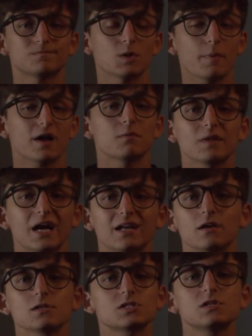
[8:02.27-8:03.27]
the bottom line
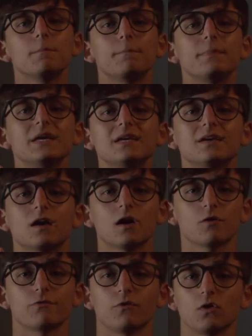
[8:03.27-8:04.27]
here is to be
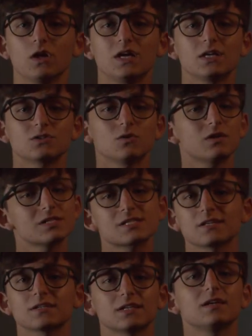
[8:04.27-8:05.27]
careful. Don't get
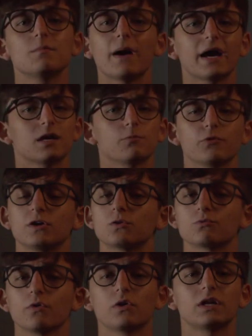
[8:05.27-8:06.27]
sucked into buying a
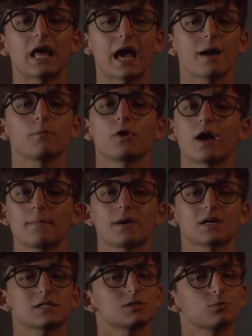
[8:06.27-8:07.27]
pre-owned Ronin M or
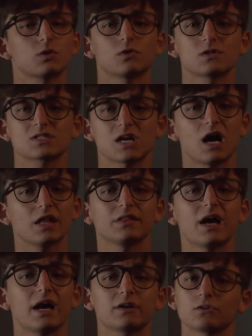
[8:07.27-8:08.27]
MX, whether it's
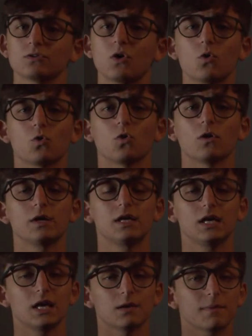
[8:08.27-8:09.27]
online or local.
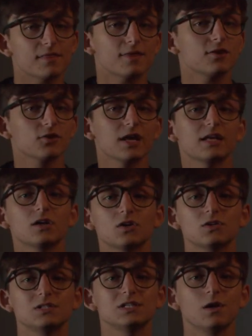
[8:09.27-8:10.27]
You might think you're getting a
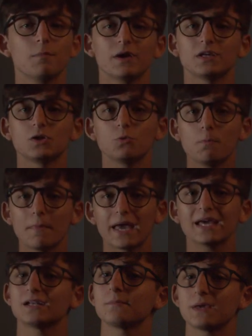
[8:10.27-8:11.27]
good deal, but you
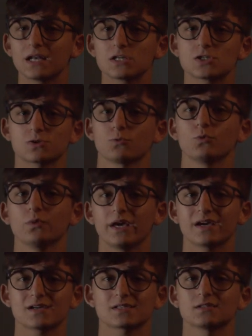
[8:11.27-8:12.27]
may end up getting screwed
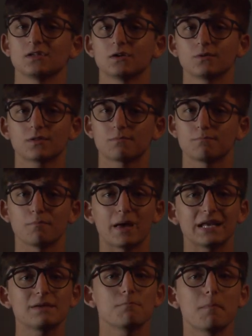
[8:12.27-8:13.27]
like us along with
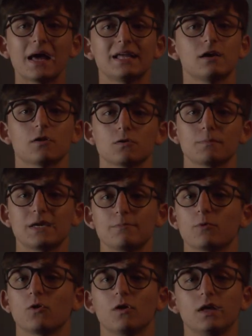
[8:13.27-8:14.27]
many other
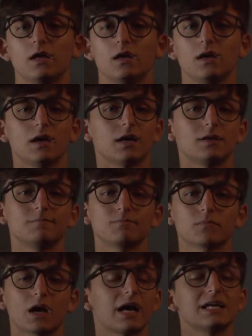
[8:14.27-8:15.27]
people.
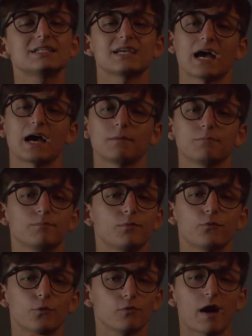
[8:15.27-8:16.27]
And I need to add,
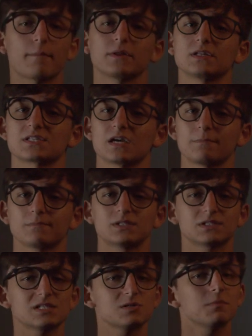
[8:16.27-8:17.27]
before wrapping this up,
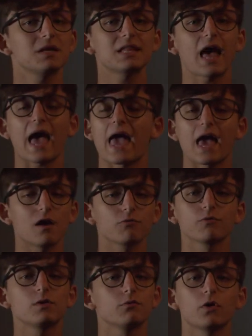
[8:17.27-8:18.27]
this doesn't mean that
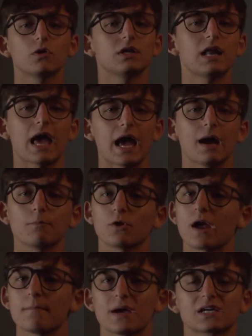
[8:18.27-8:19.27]
every Ronin M
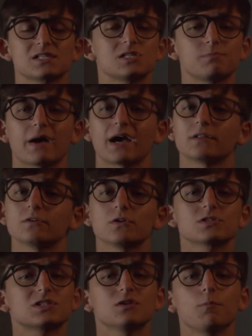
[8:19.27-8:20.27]
or MX is bad. There
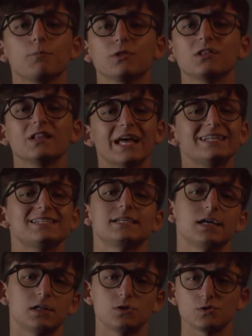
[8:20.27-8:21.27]
are still
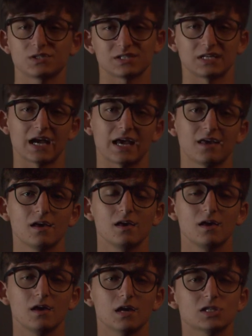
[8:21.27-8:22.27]
plenty in use today.
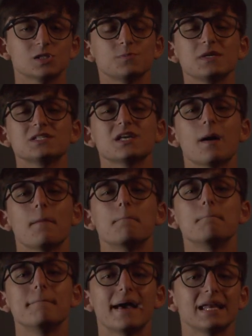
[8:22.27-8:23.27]
It just means that
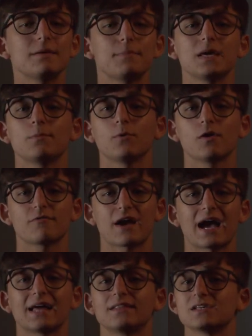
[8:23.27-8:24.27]
many people have
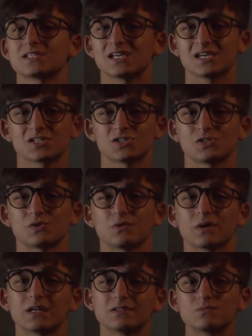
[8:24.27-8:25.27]
had this
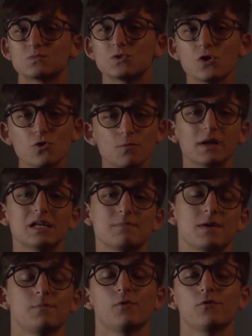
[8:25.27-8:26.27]
issue, and too many
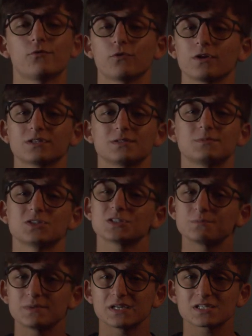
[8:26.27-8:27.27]
people for it to
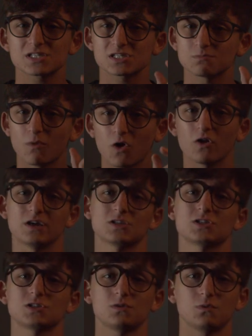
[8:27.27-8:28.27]
just be a small
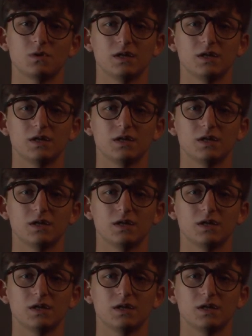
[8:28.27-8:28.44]
issue.